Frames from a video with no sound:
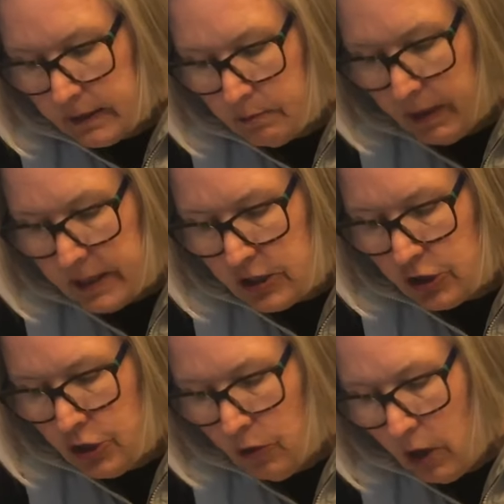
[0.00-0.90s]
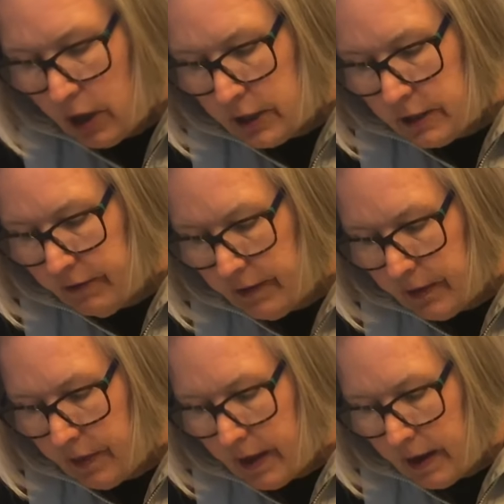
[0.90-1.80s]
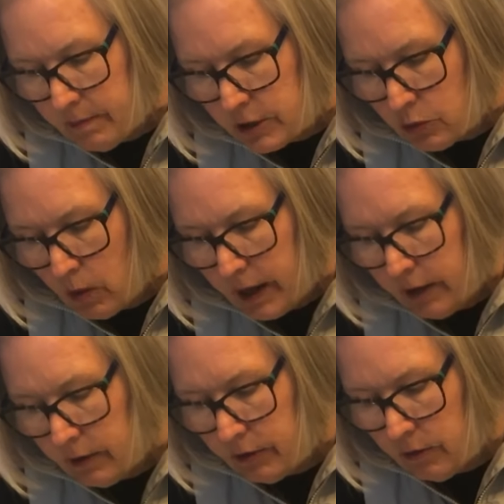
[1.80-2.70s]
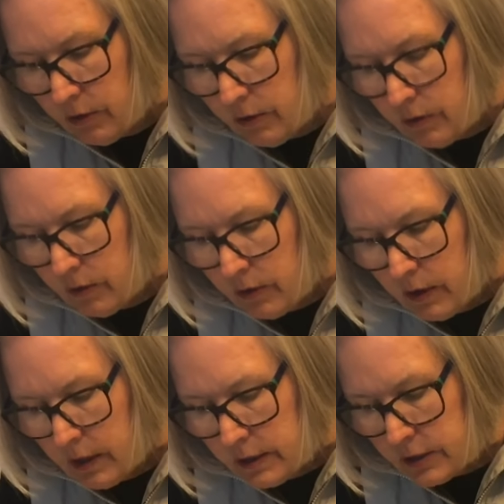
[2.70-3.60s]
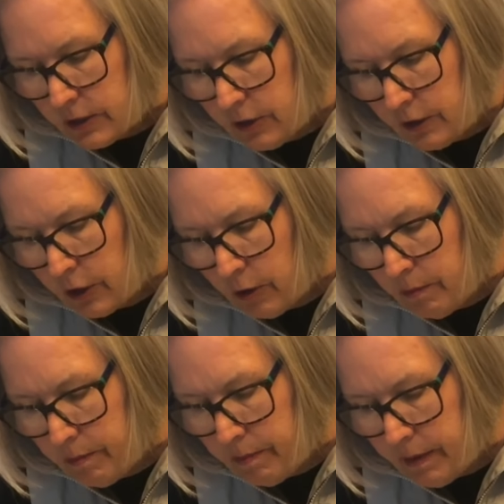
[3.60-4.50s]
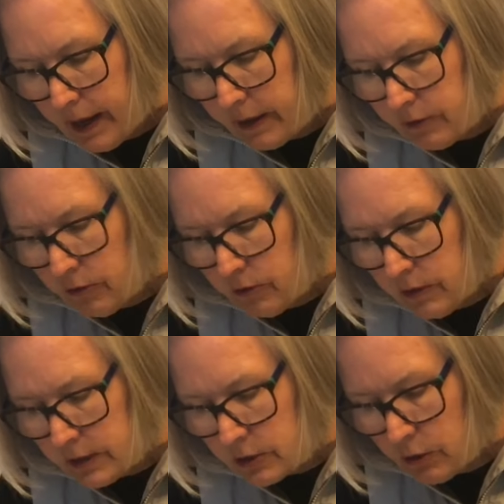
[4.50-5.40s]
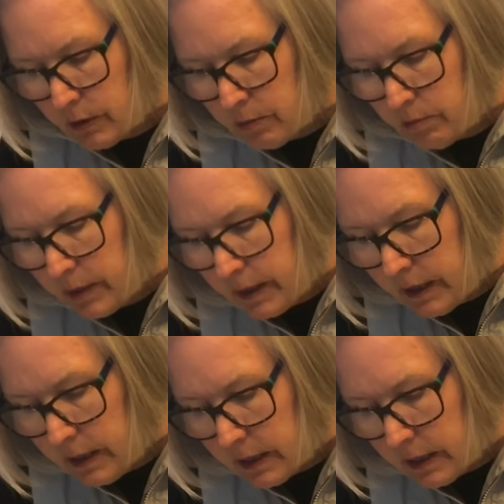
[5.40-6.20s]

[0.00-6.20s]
but it's too hard to fit that much wire through. So you're gonna go back through this crimp bead,